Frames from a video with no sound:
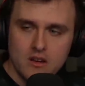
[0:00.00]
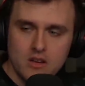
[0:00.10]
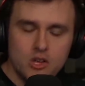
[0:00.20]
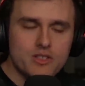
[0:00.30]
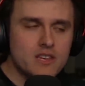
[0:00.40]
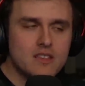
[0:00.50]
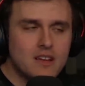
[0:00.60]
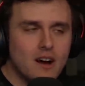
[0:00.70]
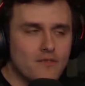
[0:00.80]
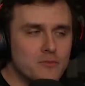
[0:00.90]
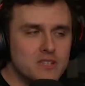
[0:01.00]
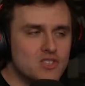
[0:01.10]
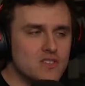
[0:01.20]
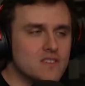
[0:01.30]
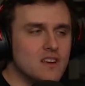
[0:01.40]
You think the government's
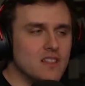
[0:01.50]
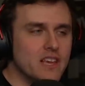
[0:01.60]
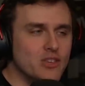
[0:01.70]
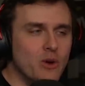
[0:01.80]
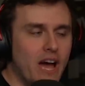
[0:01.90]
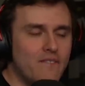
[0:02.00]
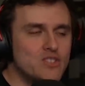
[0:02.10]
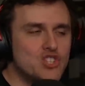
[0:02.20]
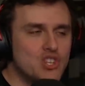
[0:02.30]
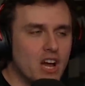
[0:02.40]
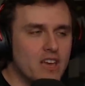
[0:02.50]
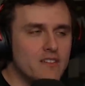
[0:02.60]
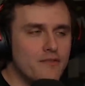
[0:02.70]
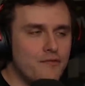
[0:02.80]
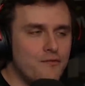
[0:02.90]
just gonna let you have a giant
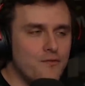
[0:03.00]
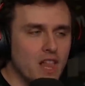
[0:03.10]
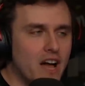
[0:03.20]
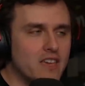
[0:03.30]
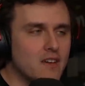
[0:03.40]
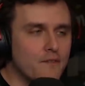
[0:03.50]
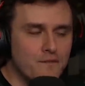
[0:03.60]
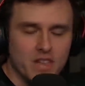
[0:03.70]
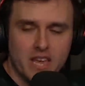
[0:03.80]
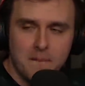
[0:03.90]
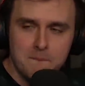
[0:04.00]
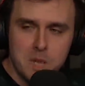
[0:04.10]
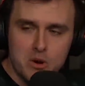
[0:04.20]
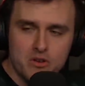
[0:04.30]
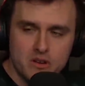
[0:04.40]
flying fling
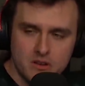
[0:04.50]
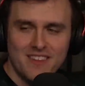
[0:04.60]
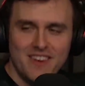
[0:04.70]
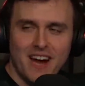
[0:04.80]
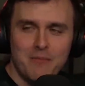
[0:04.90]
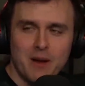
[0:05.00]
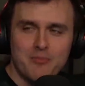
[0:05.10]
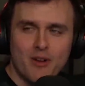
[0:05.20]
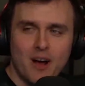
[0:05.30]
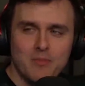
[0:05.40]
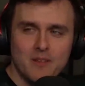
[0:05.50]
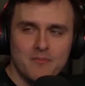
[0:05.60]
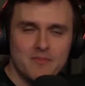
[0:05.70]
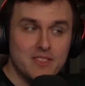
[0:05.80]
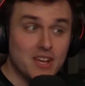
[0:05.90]
bird? Not my problem.
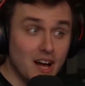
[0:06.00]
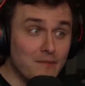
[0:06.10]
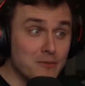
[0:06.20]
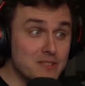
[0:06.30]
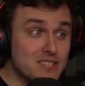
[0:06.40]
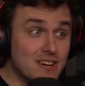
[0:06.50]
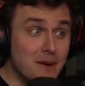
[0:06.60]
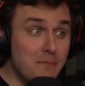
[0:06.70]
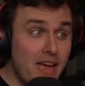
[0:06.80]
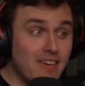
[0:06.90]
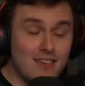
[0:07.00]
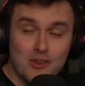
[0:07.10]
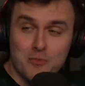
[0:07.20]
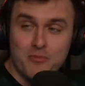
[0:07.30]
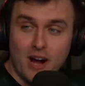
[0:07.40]
The government's gonna make it
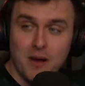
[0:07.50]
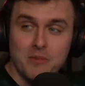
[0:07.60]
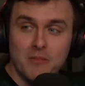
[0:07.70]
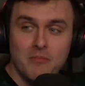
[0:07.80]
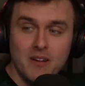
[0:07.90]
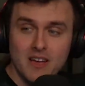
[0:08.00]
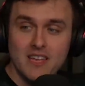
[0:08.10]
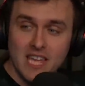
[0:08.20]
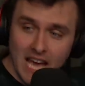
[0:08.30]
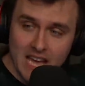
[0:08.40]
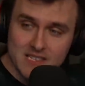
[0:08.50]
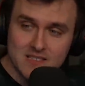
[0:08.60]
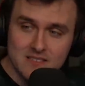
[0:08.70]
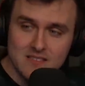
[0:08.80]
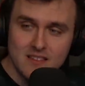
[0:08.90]
your problem. Yes!